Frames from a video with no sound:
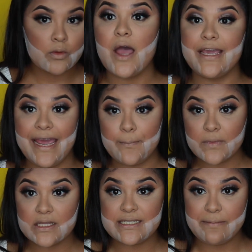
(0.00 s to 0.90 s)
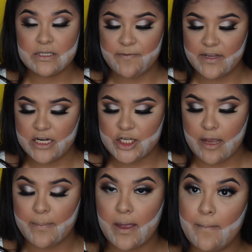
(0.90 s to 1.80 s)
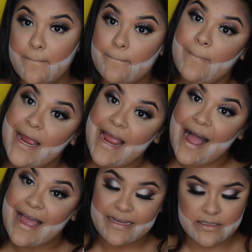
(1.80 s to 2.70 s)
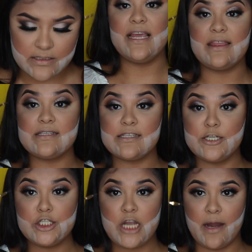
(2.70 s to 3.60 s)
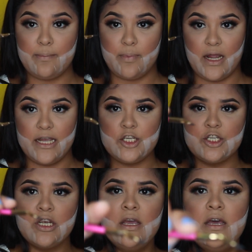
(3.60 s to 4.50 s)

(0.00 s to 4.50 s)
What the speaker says: Okay, time to finish up my eyes. Take this little Tarte brush,